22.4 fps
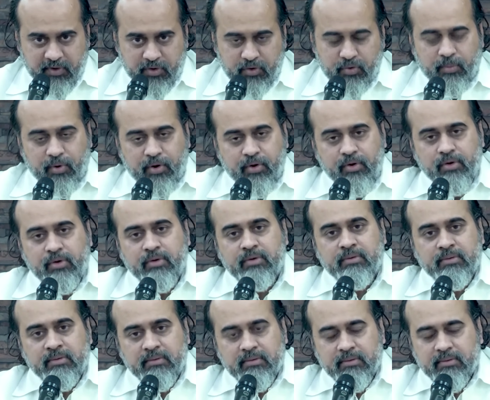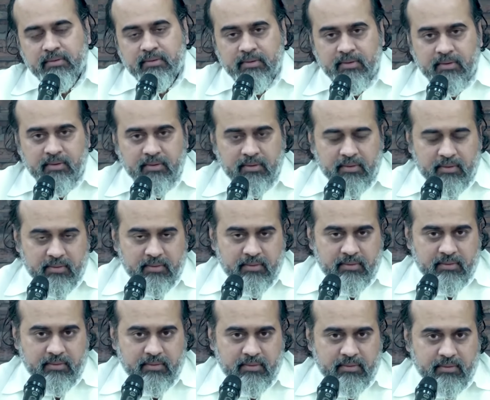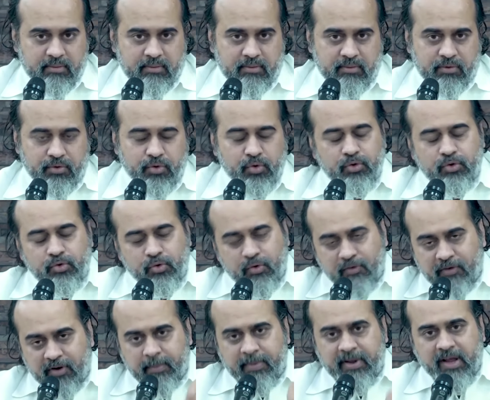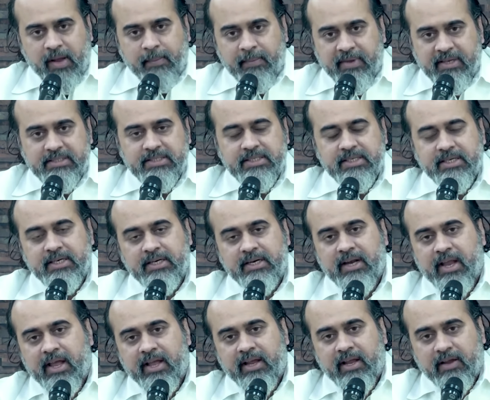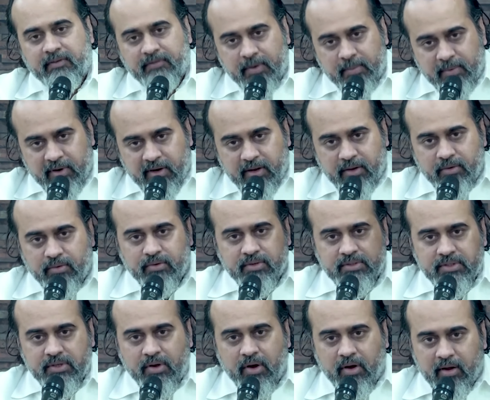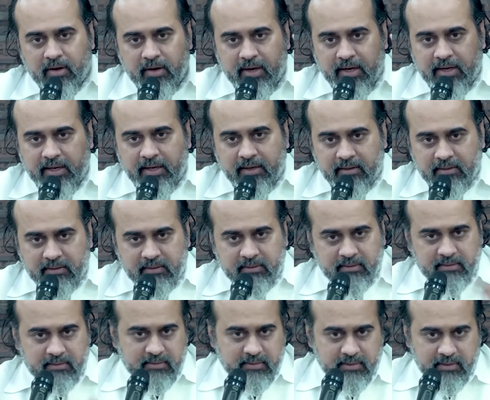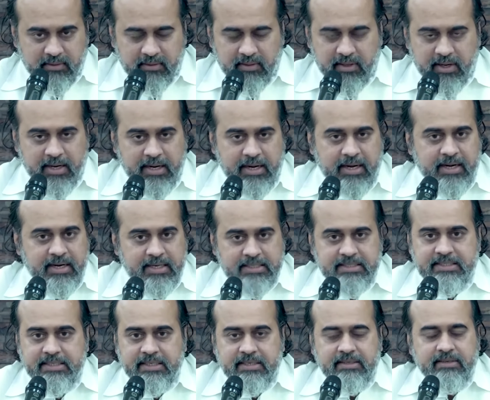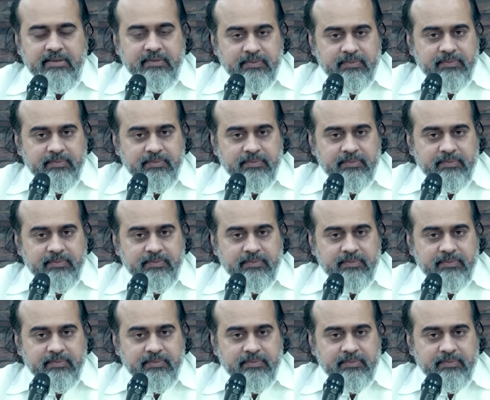Tomorrow, you too will become ancient like everybody who is gone and done and dusted.